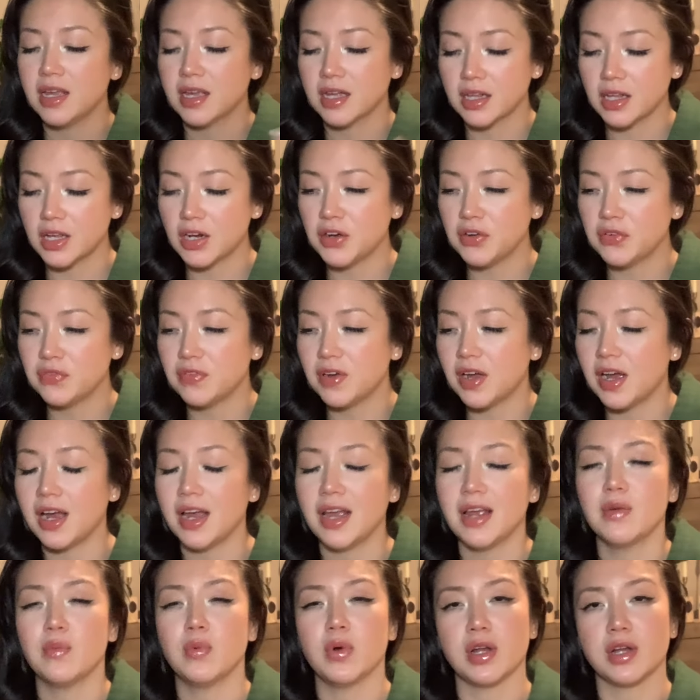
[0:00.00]

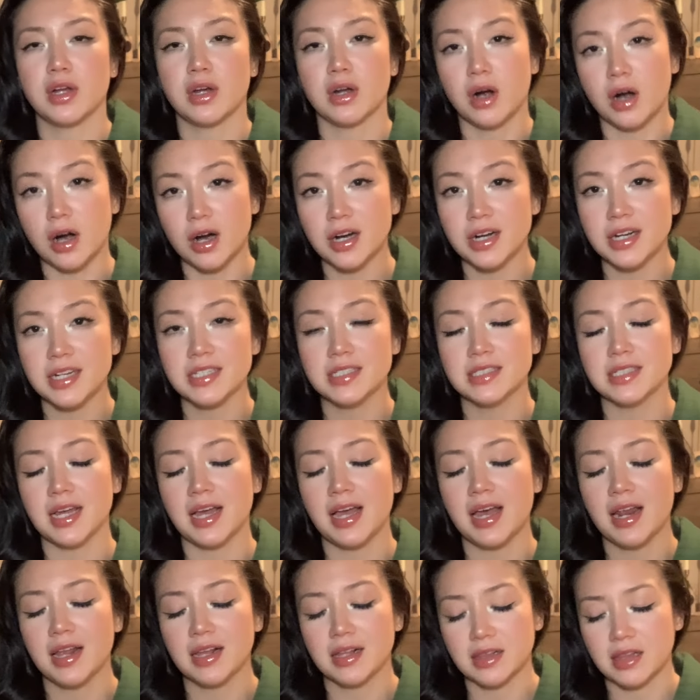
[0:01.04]
clarify where your heart is
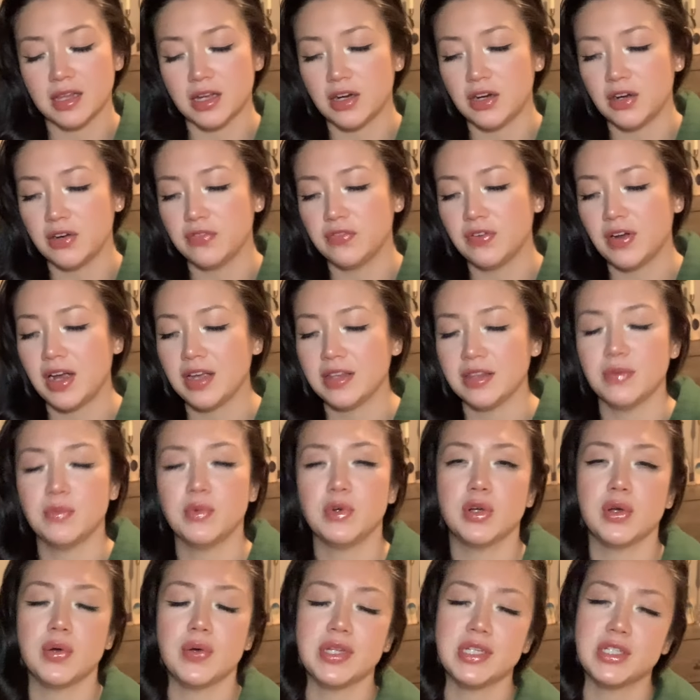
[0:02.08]
at, clarify, and then
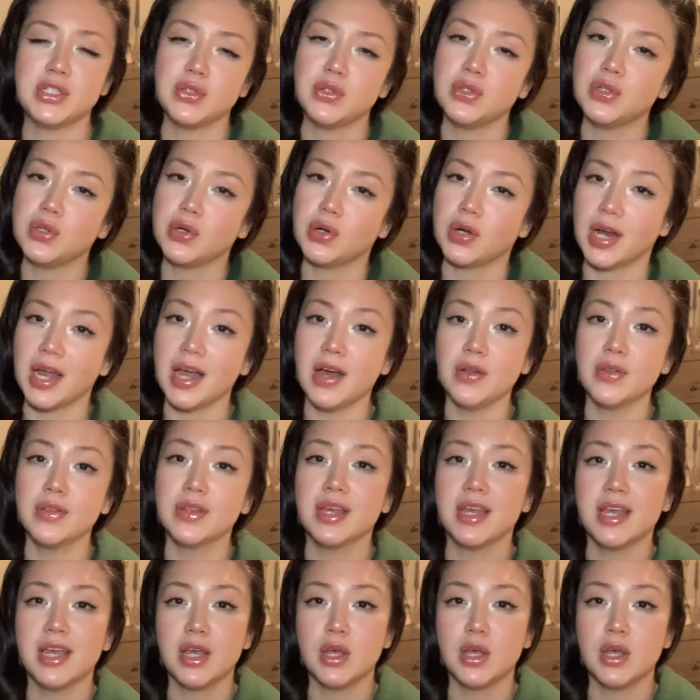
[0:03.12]
we'll go into your health,